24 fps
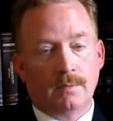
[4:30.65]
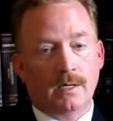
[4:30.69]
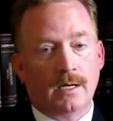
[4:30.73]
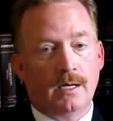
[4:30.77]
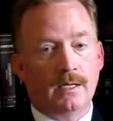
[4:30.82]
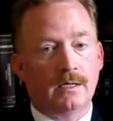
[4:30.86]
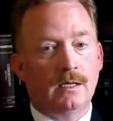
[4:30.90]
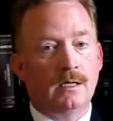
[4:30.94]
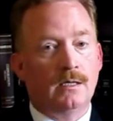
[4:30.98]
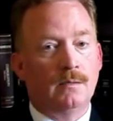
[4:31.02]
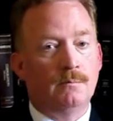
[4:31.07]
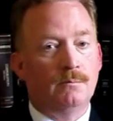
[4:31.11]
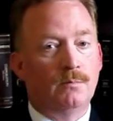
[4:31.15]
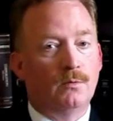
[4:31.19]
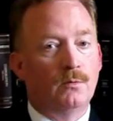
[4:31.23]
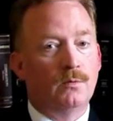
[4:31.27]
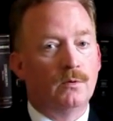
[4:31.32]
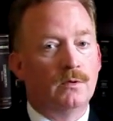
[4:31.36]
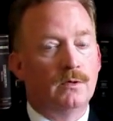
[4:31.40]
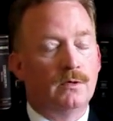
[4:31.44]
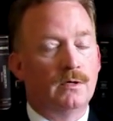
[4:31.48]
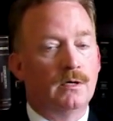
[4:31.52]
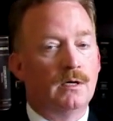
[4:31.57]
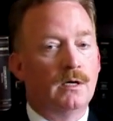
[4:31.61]
by a
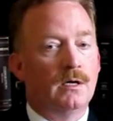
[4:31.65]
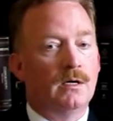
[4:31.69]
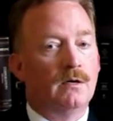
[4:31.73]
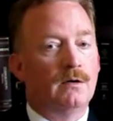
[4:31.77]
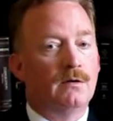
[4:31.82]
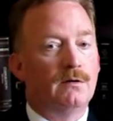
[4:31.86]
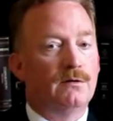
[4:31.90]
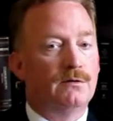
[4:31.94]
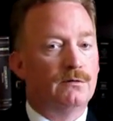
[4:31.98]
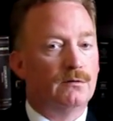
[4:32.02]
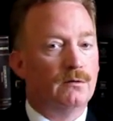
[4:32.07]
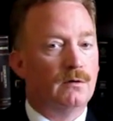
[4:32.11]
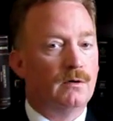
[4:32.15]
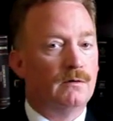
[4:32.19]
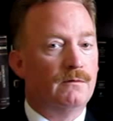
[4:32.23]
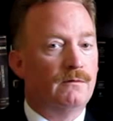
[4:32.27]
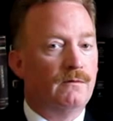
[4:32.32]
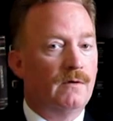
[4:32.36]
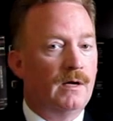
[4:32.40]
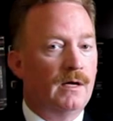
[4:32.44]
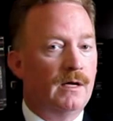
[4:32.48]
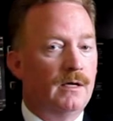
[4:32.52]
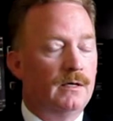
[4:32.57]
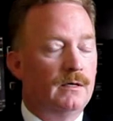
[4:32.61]

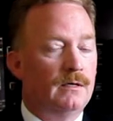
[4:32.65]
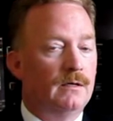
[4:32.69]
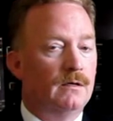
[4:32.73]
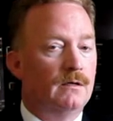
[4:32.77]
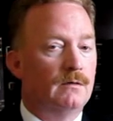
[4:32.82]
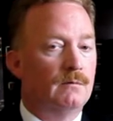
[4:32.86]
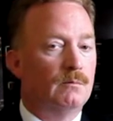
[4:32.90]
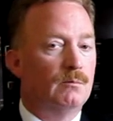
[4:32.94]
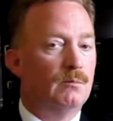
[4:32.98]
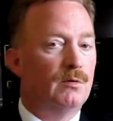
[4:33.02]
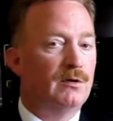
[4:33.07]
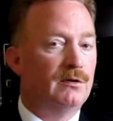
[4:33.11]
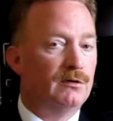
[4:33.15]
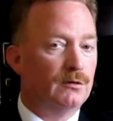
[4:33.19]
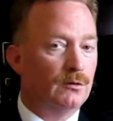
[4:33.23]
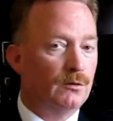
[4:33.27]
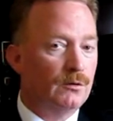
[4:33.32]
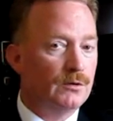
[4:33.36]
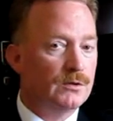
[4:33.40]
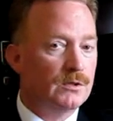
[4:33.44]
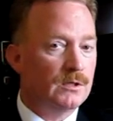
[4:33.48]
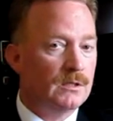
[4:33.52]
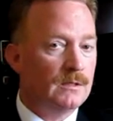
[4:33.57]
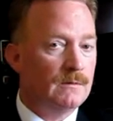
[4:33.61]
board-certified
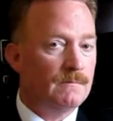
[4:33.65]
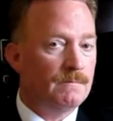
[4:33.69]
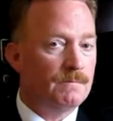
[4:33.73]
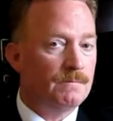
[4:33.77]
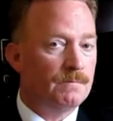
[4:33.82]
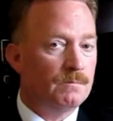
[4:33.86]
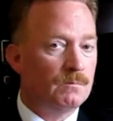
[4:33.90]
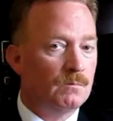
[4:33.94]
surgeon.